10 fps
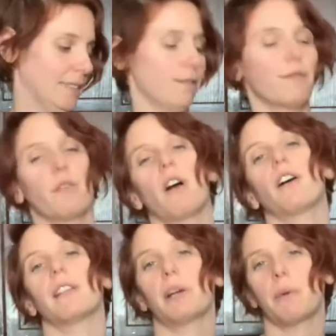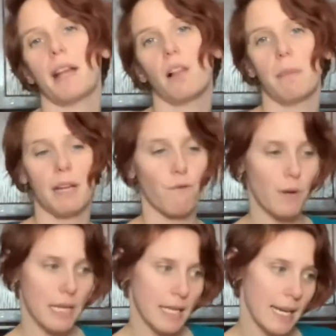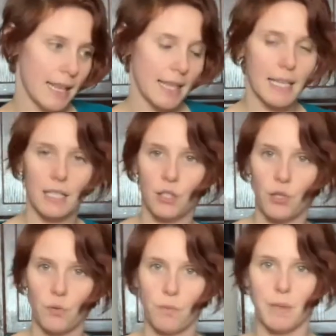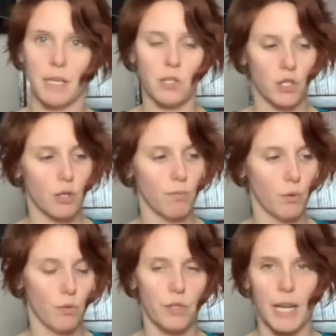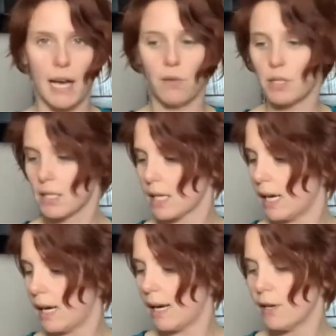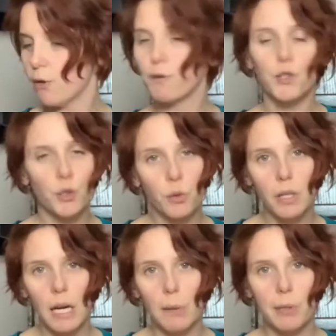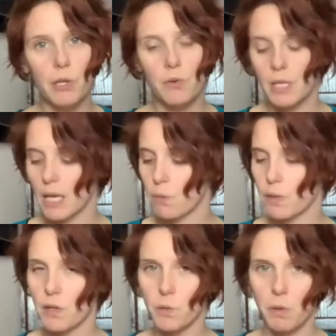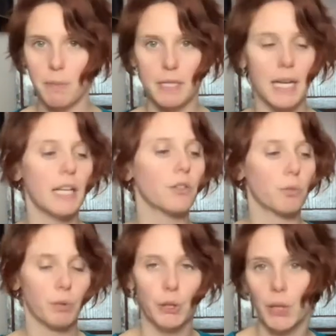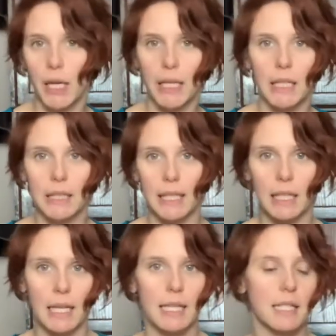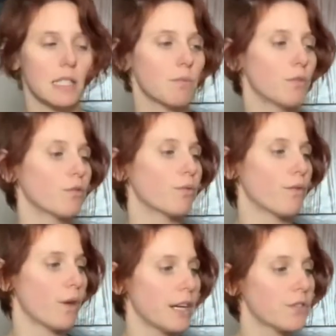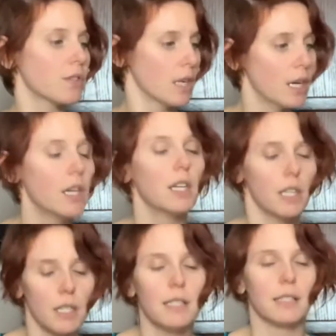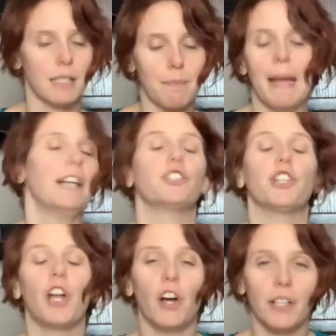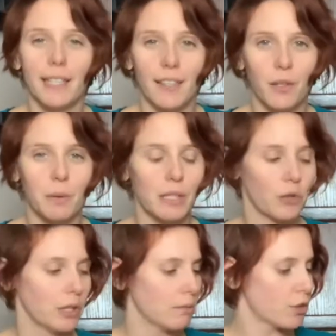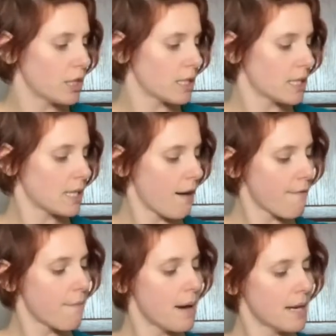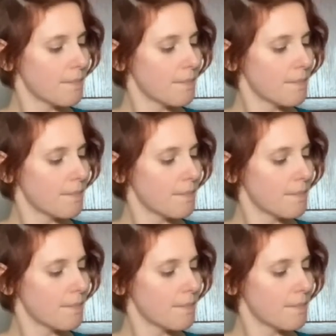for our liquid element if we need anything to be smoothed out. I know for sure I'll be using it with a sweet potato to puree it and get it nice and smooth before I smash it all together with the cream cheese and stuff. But